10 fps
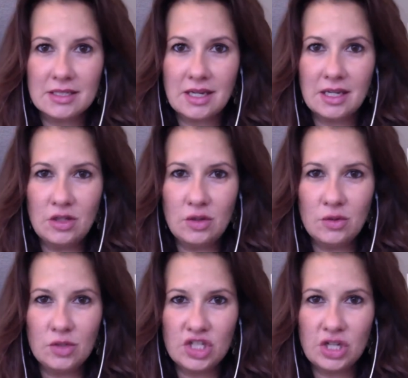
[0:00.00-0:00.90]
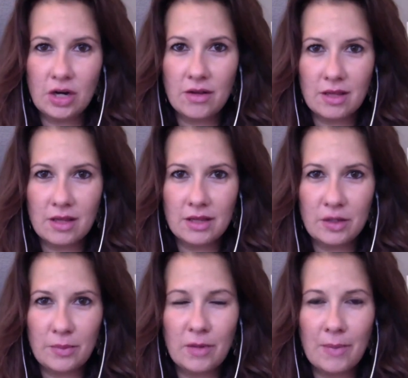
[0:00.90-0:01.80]
Can you share a little
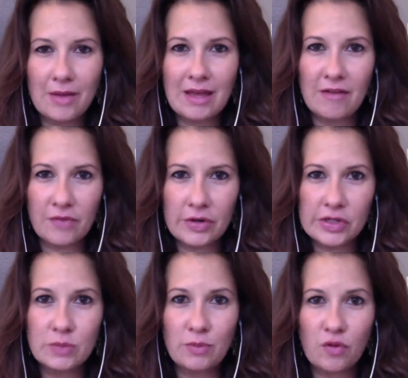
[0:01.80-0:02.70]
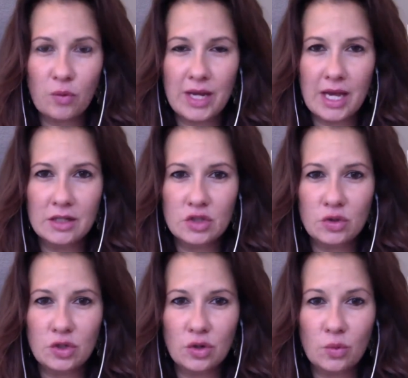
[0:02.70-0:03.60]
bit about that first before we get into
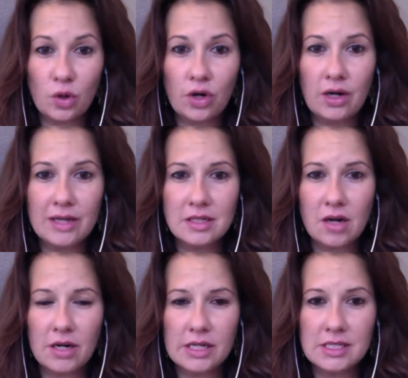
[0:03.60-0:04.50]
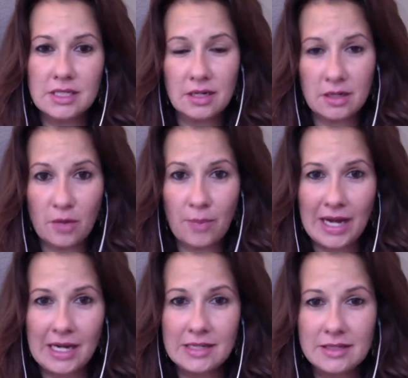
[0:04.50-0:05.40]
your work as an artist and your
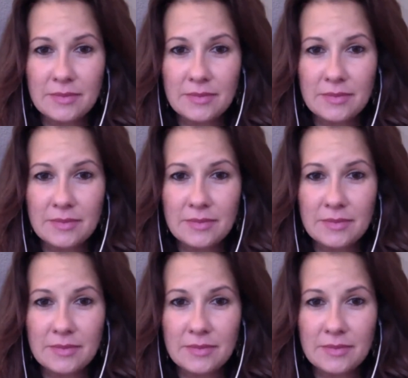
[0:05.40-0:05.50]
paintings?